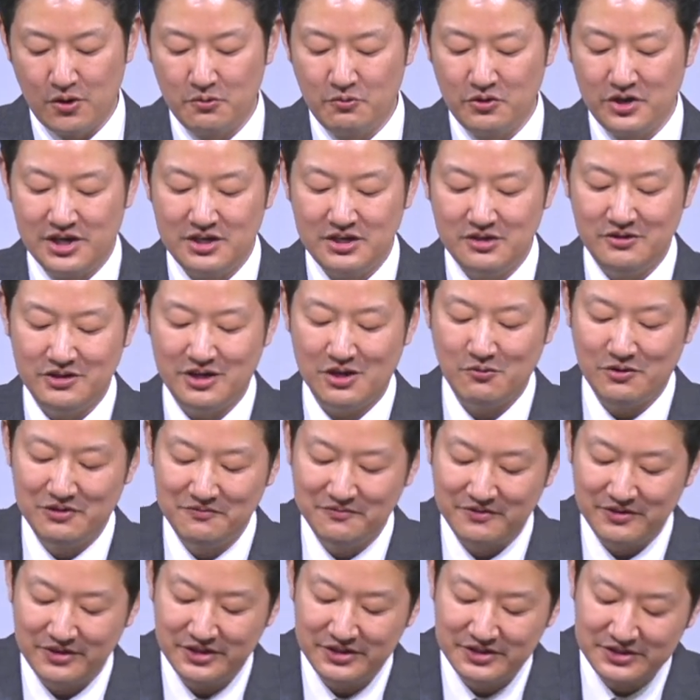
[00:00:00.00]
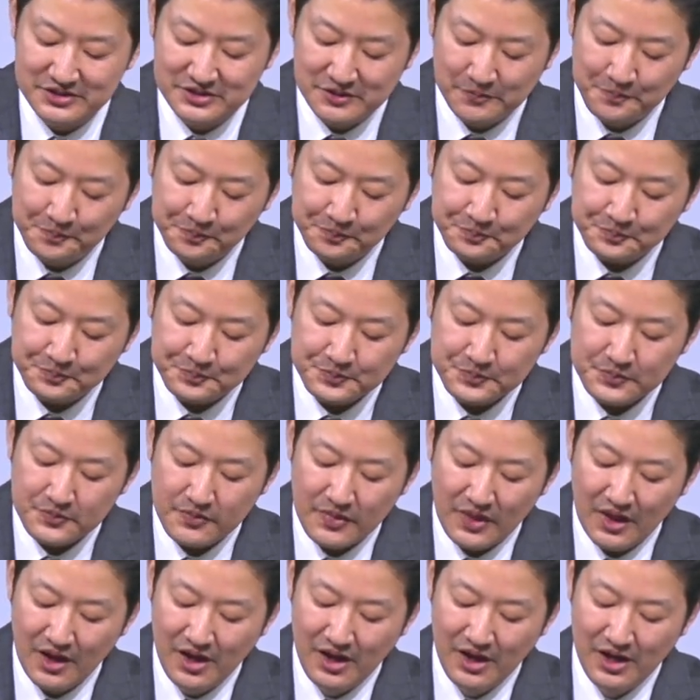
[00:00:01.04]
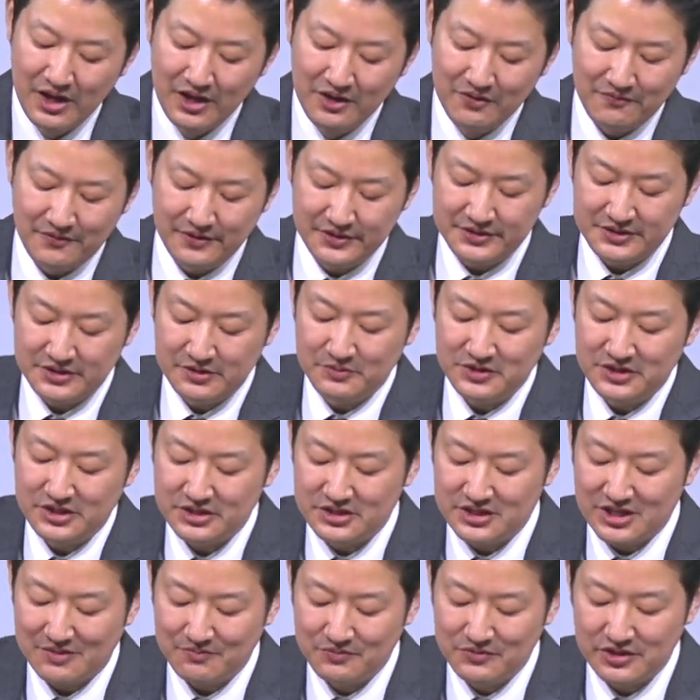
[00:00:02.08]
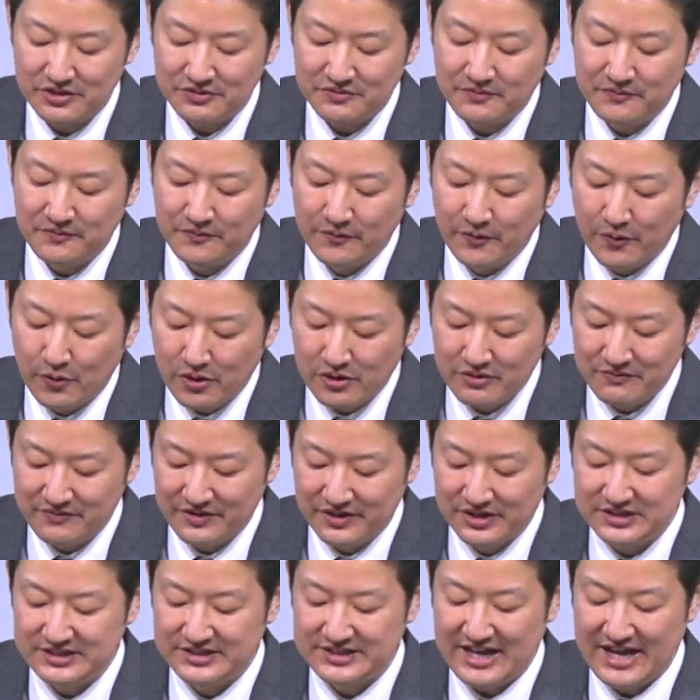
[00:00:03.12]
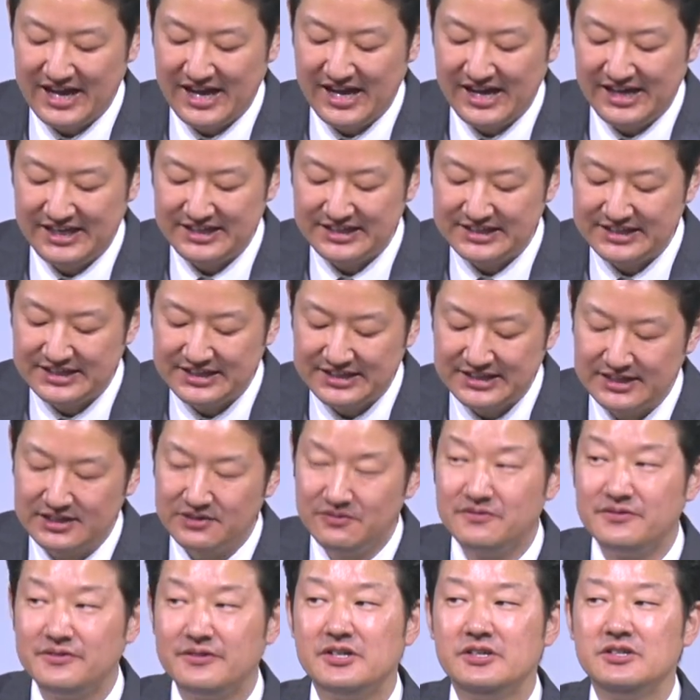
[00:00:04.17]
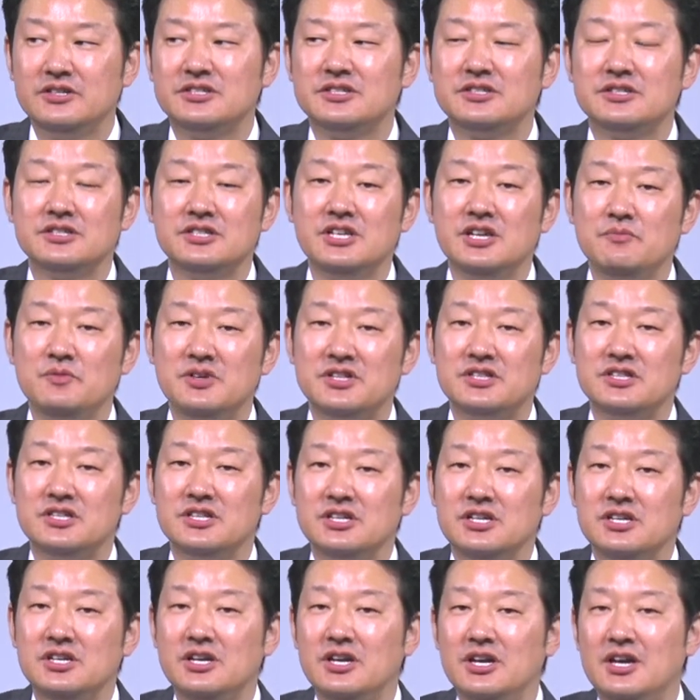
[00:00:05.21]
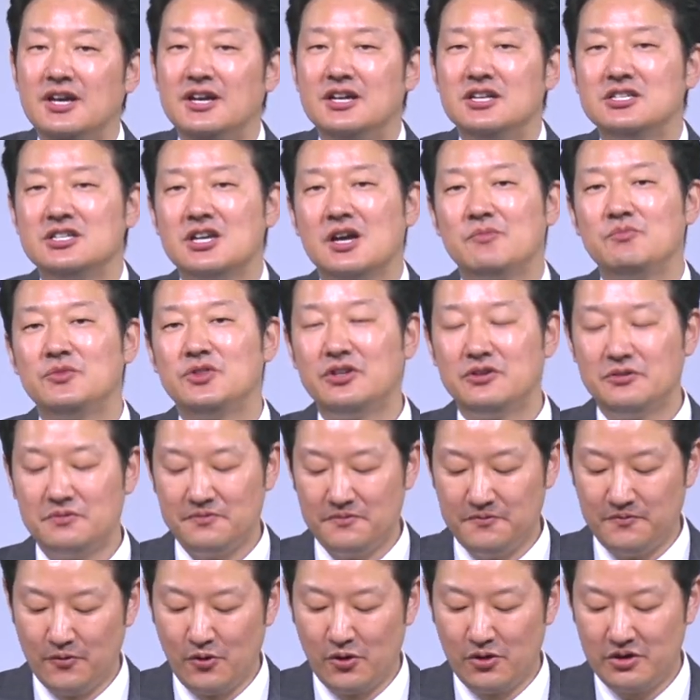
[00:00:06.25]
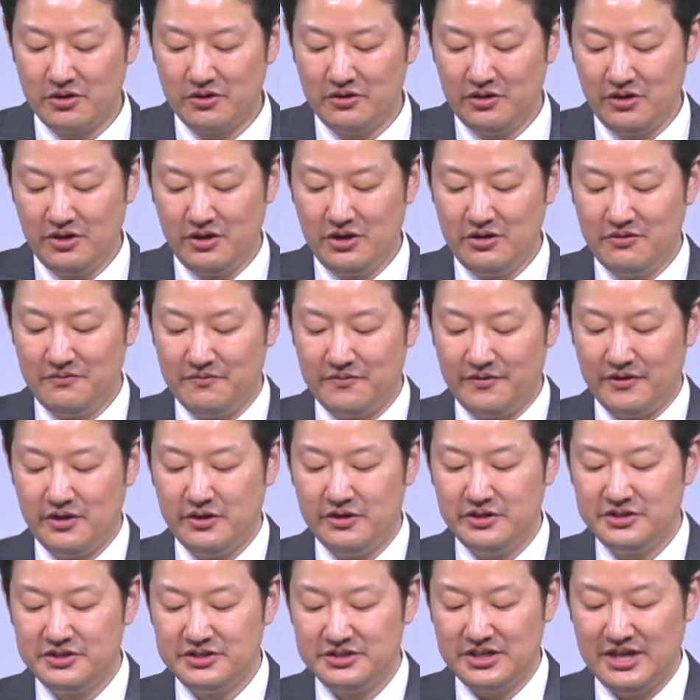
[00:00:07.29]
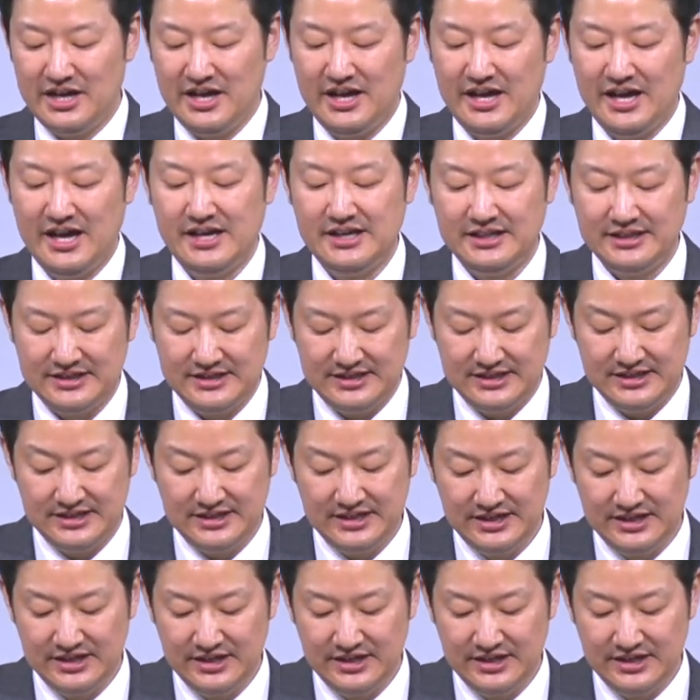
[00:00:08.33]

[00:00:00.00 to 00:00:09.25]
We're going to look at one verse. 1 Timothy chapter 4, verse 8. 1 Timothy chapter 4, verse 8.